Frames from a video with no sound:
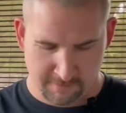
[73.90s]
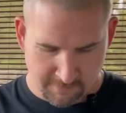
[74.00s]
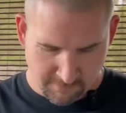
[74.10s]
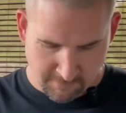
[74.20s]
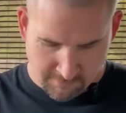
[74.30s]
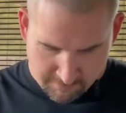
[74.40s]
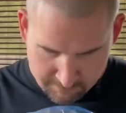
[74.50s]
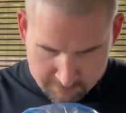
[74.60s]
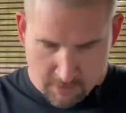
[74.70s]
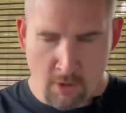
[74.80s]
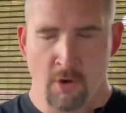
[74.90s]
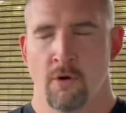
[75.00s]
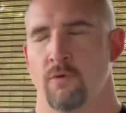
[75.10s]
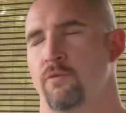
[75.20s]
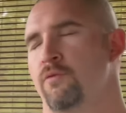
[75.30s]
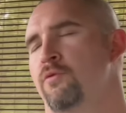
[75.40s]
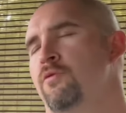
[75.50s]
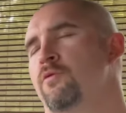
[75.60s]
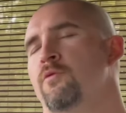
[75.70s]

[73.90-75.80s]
[no speech]